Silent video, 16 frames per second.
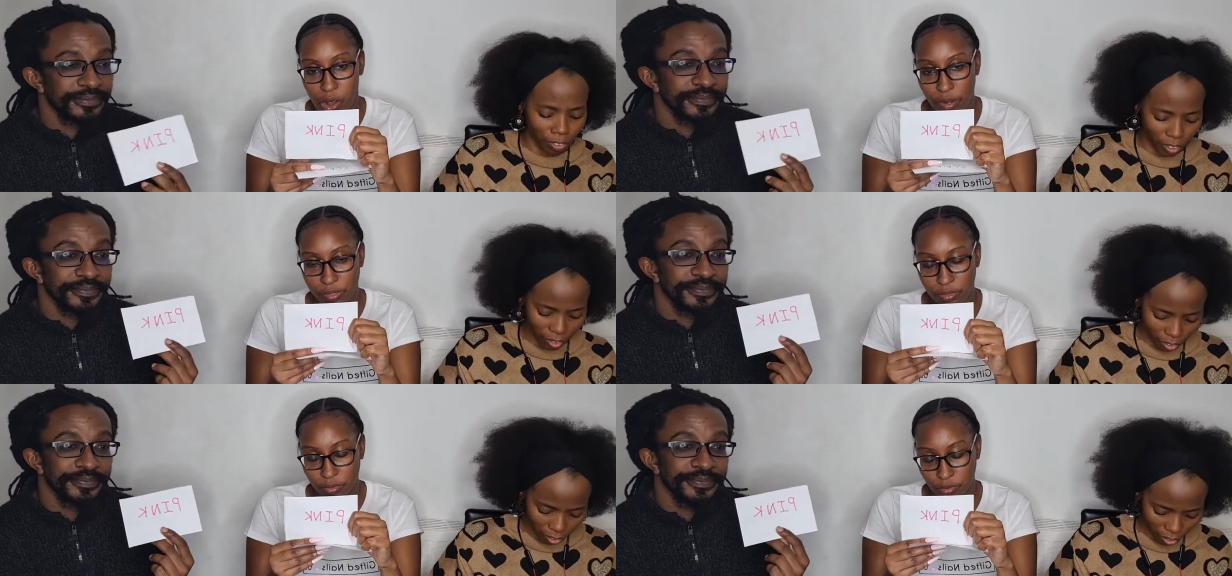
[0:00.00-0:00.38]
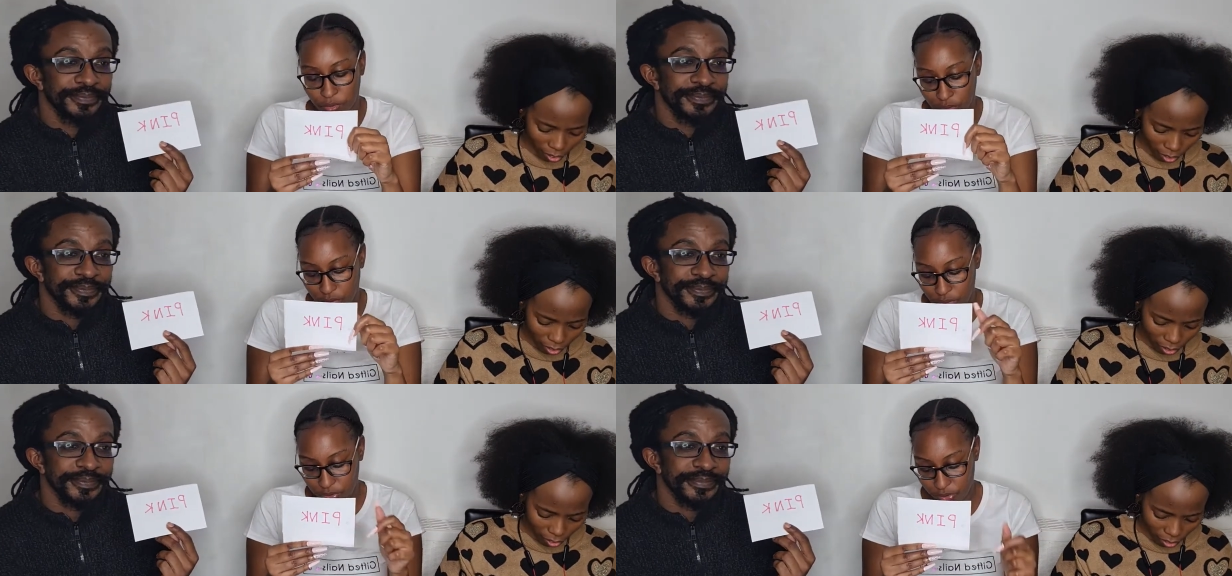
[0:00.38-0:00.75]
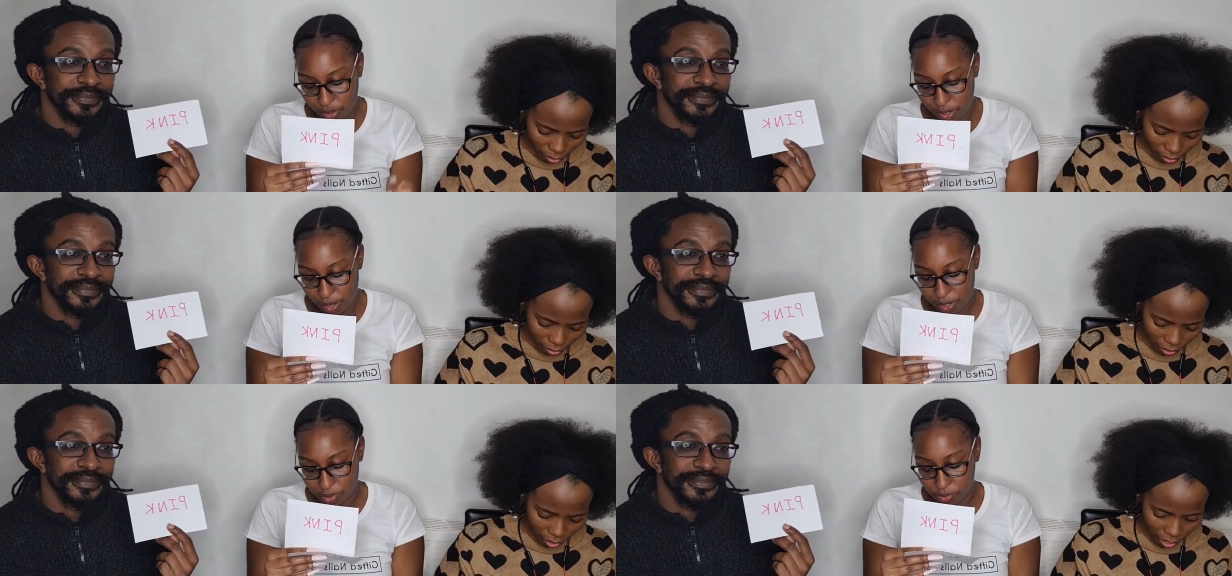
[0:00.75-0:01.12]
Speaker 1: drinks.
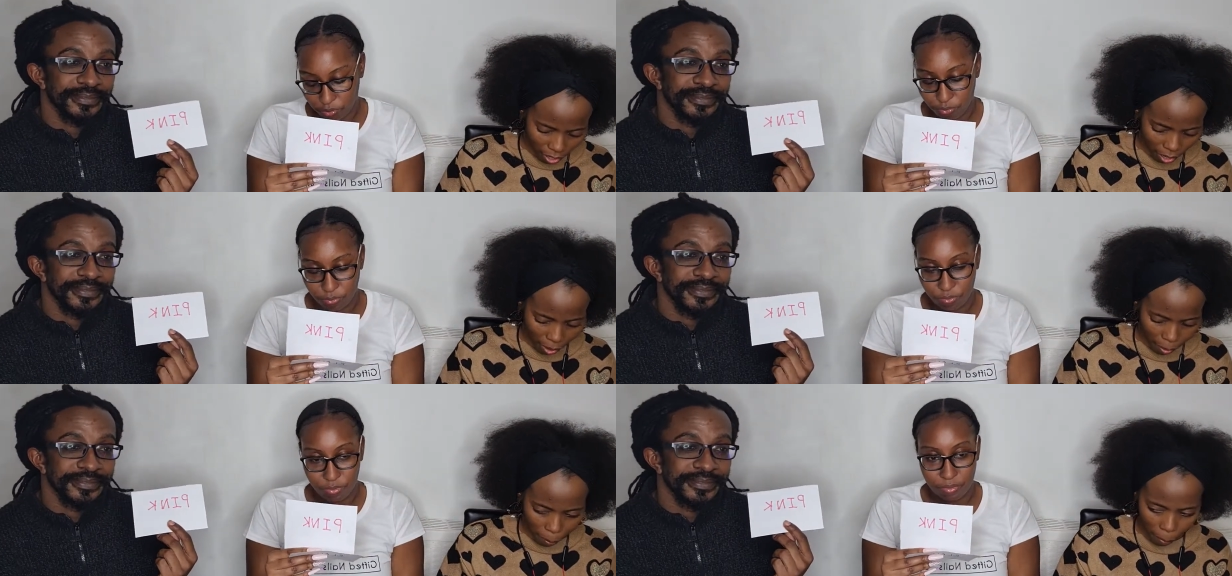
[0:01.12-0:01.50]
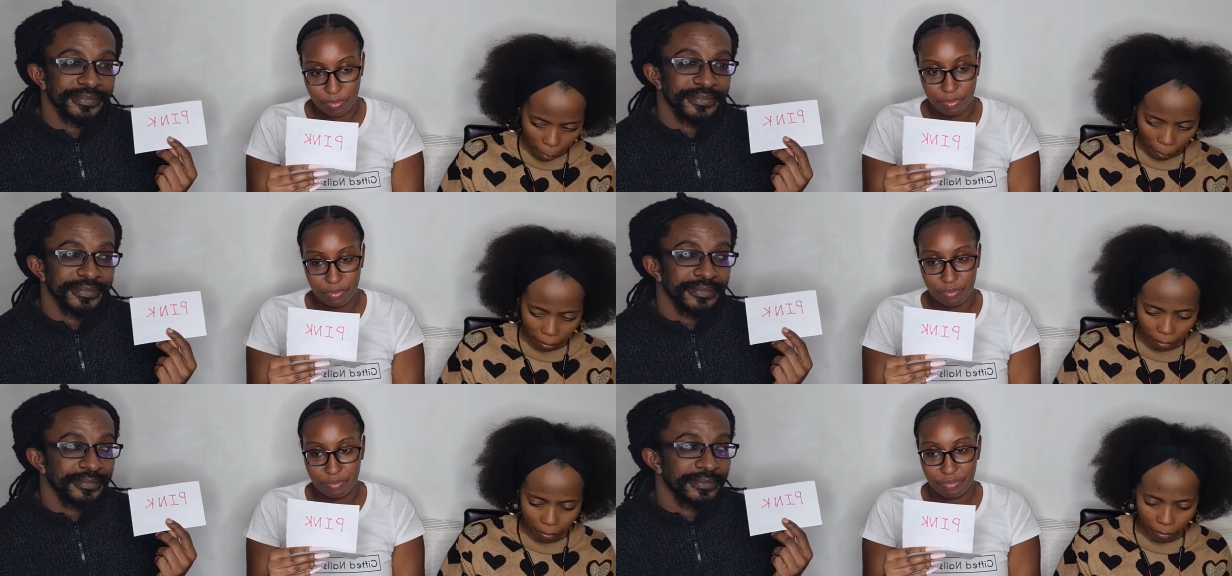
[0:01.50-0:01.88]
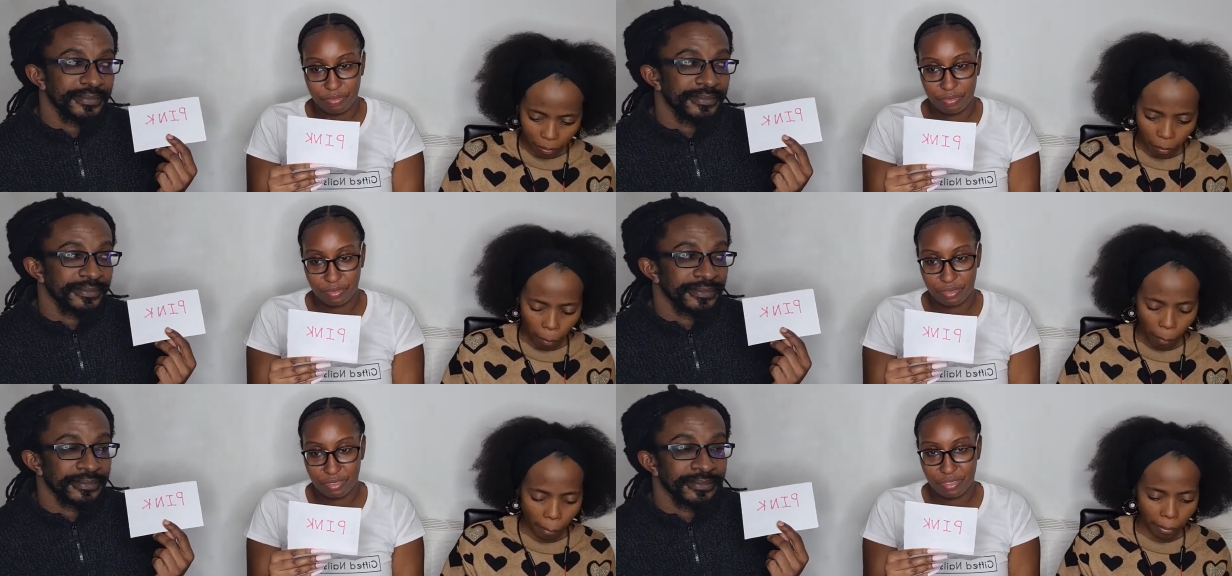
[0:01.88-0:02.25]
Um,
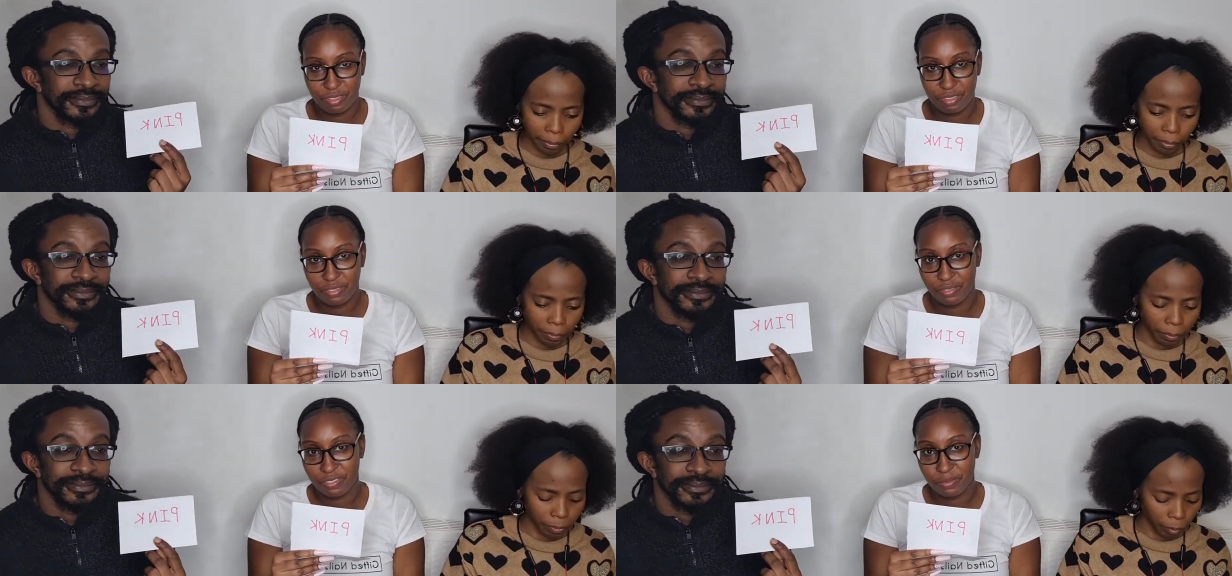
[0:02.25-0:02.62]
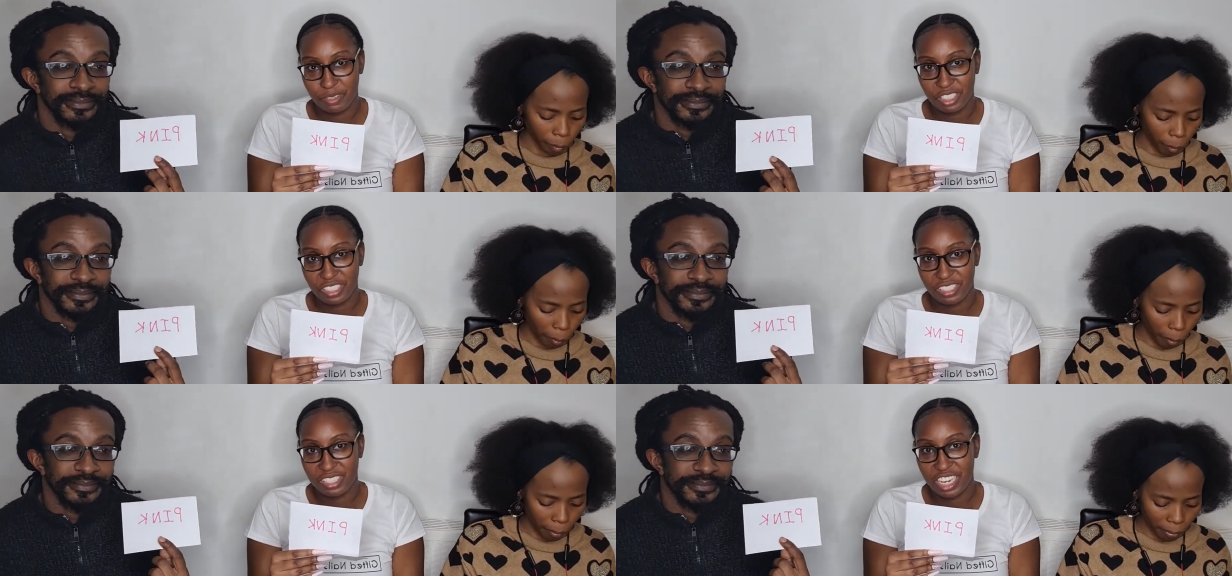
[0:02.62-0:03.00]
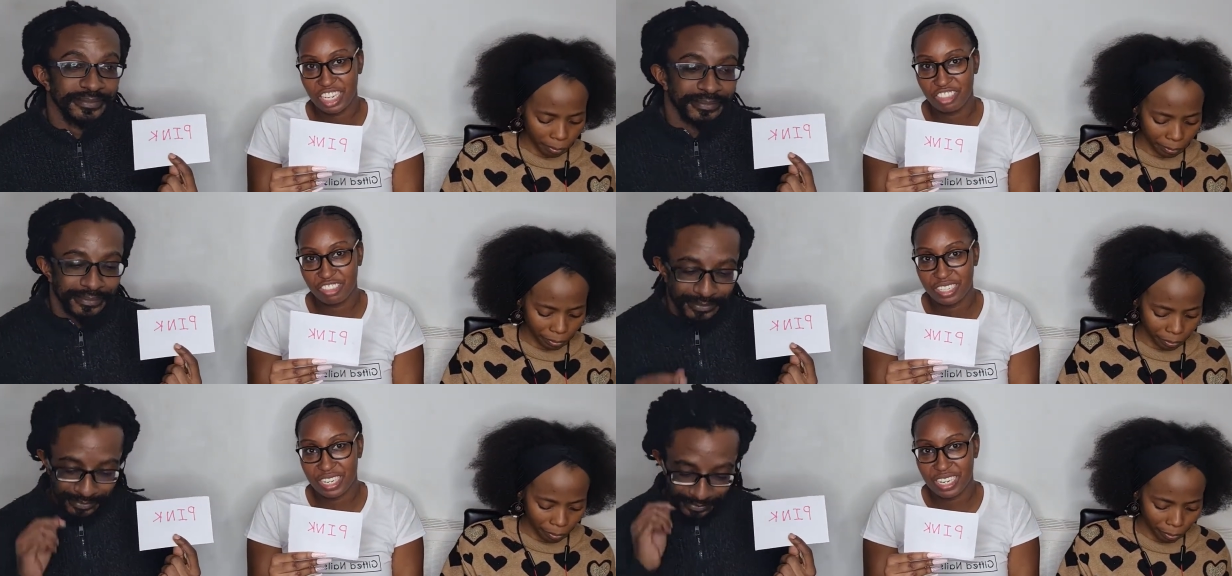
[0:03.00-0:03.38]
but she's
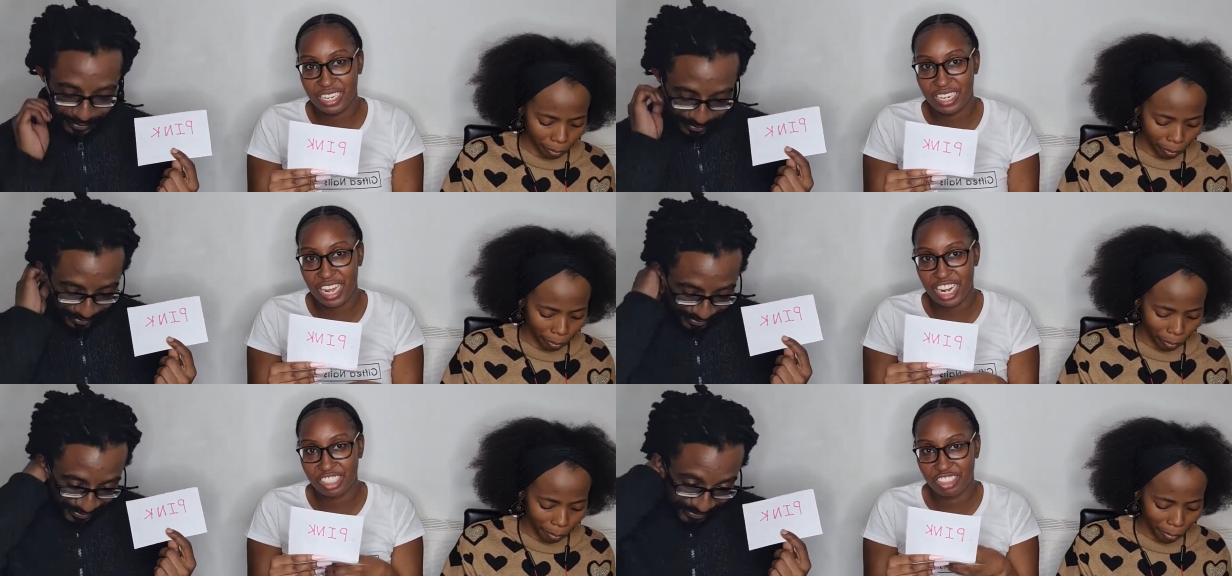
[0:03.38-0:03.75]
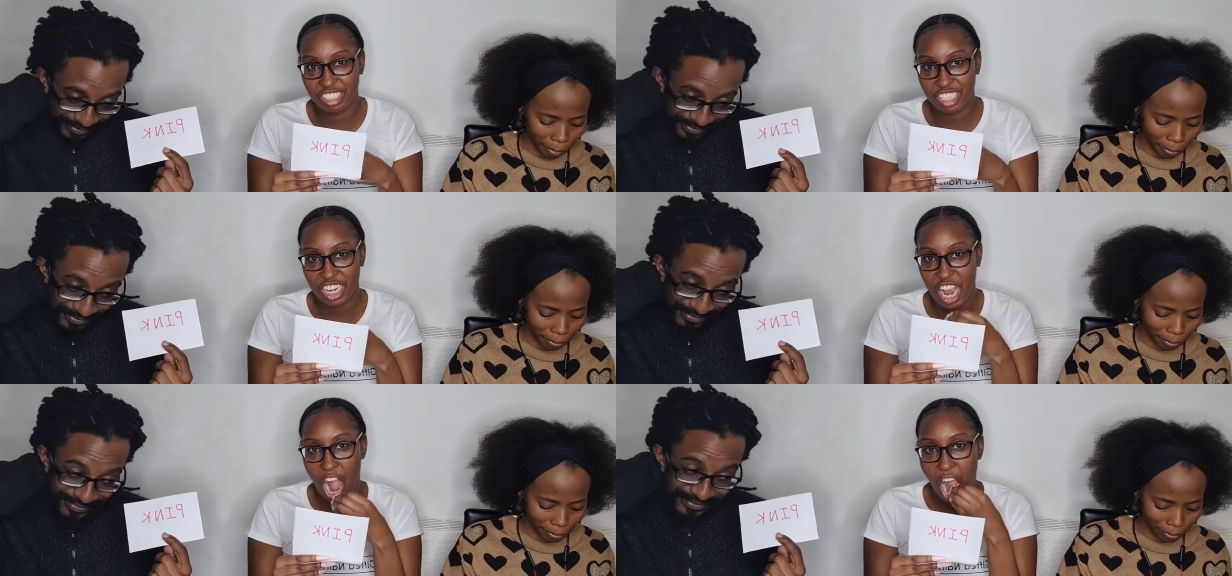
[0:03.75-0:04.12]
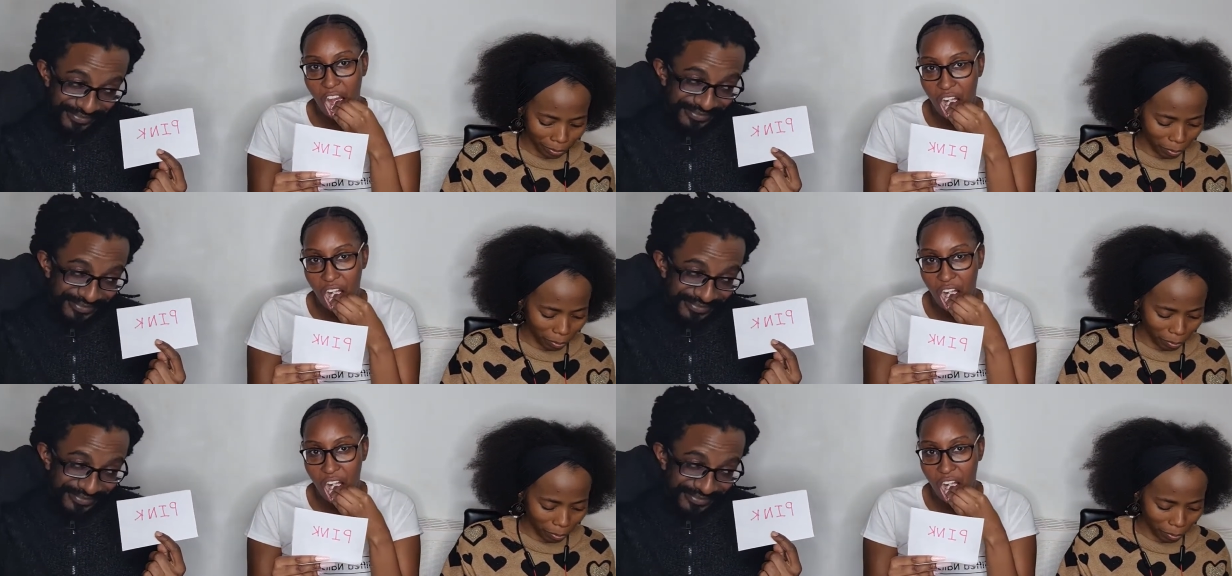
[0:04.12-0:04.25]
there drinking that drink.